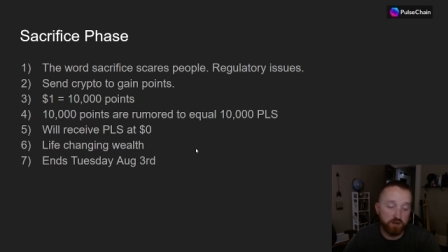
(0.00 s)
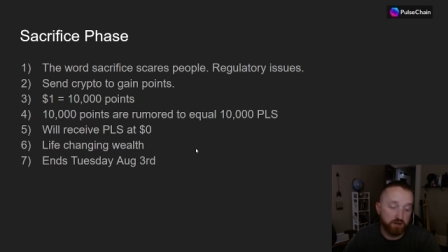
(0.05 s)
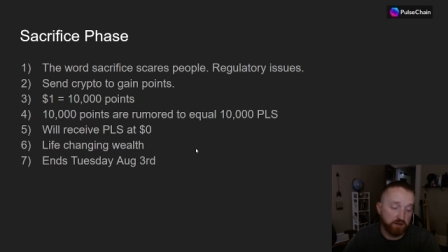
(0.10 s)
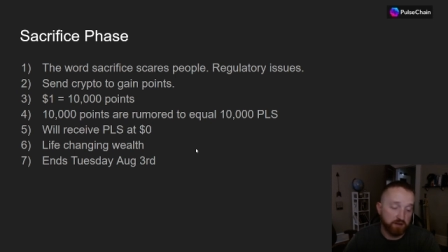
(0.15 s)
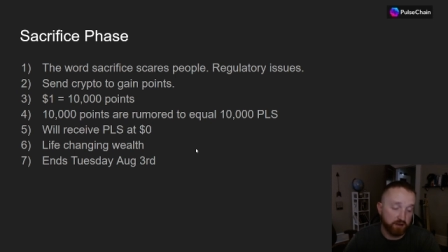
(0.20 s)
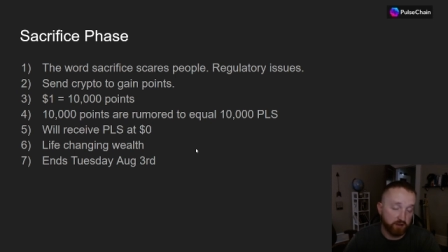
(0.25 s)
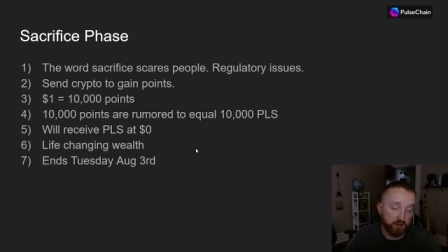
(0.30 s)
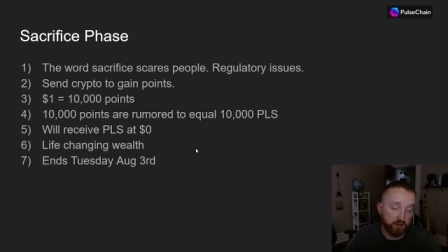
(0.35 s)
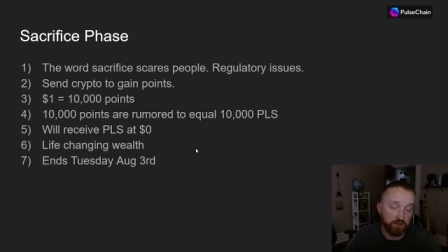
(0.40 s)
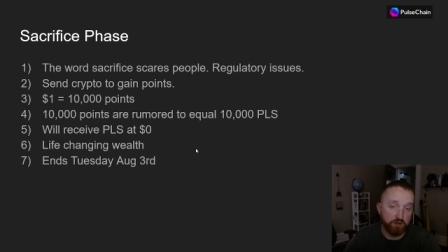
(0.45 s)

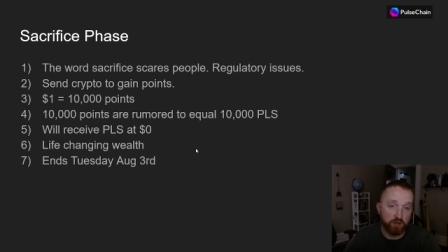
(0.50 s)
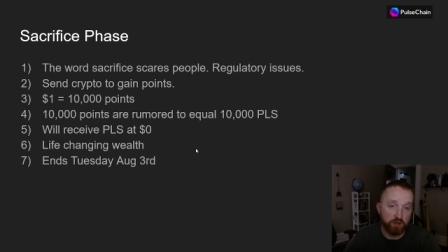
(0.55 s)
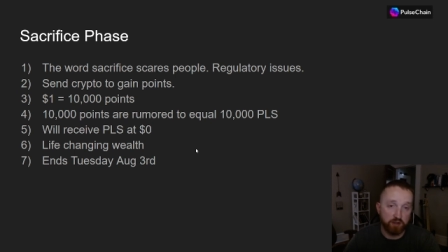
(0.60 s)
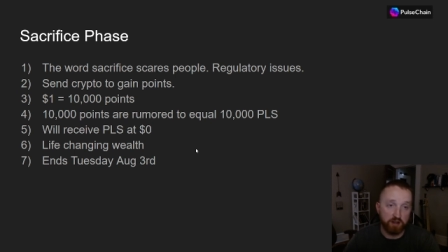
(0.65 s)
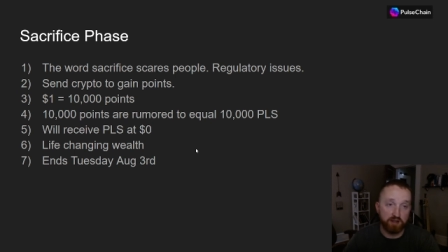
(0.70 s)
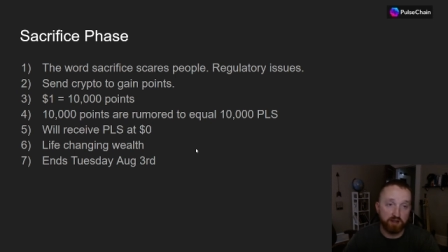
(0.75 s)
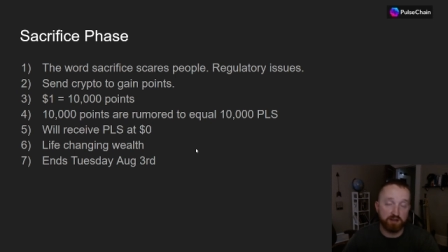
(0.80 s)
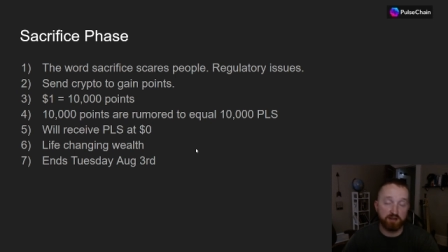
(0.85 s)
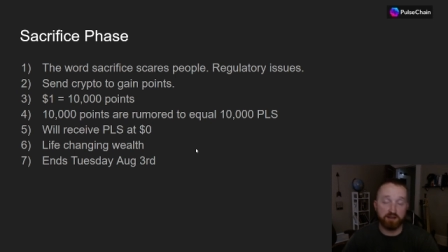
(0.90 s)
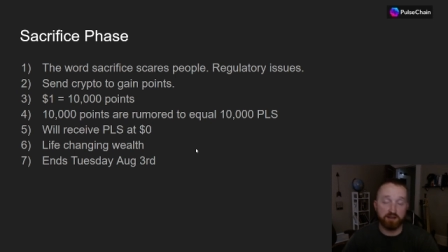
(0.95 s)
That'll give you a good
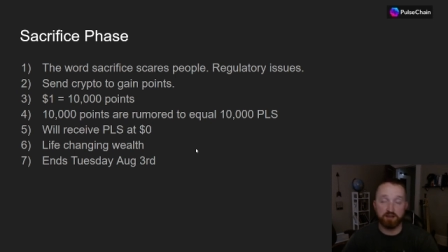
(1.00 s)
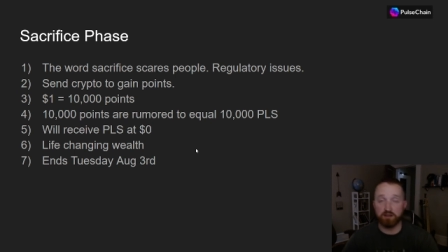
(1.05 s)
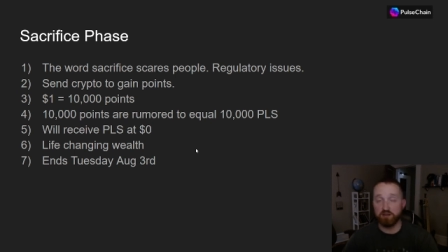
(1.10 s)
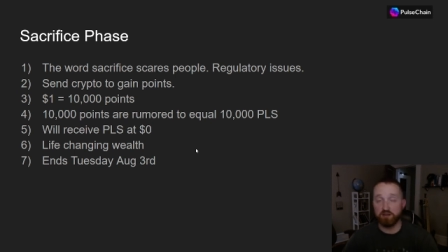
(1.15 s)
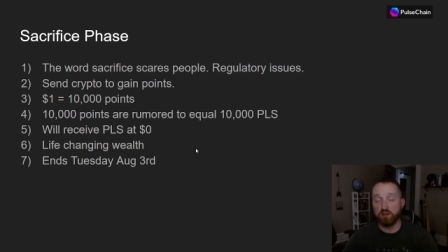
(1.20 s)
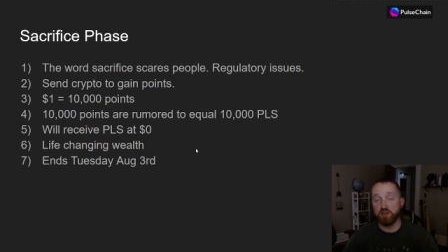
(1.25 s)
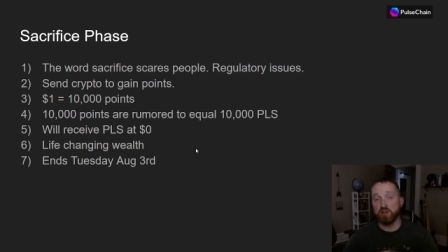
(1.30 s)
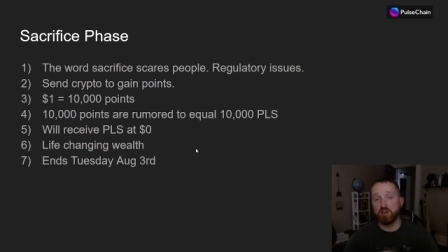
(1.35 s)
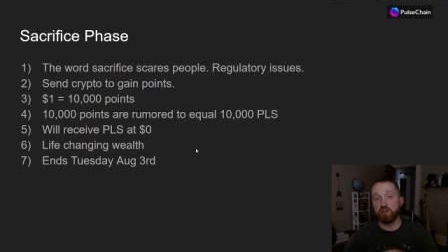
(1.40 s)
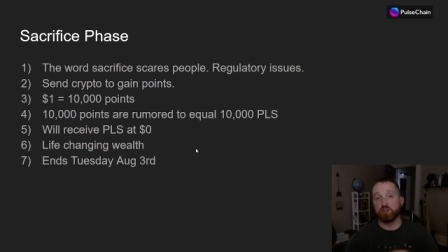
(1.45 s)
idea.
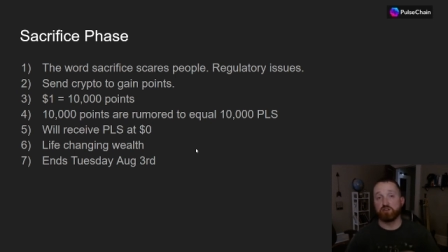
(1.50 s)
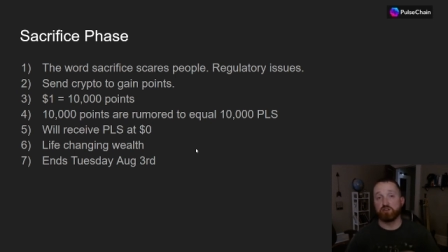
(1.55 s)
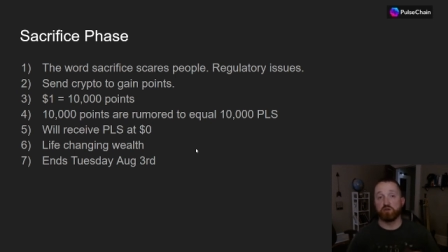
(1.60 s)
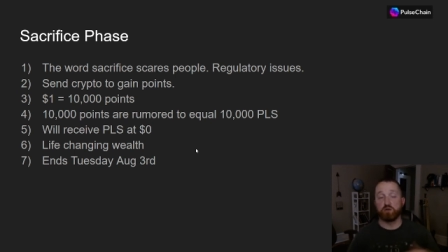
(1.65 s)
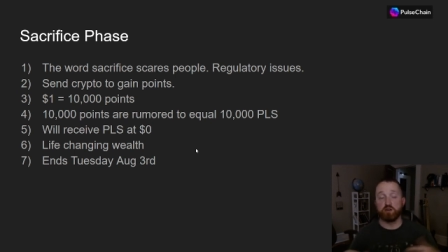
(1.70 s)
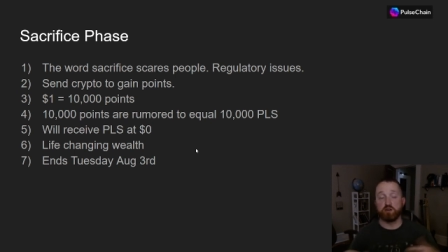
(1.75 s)
Join our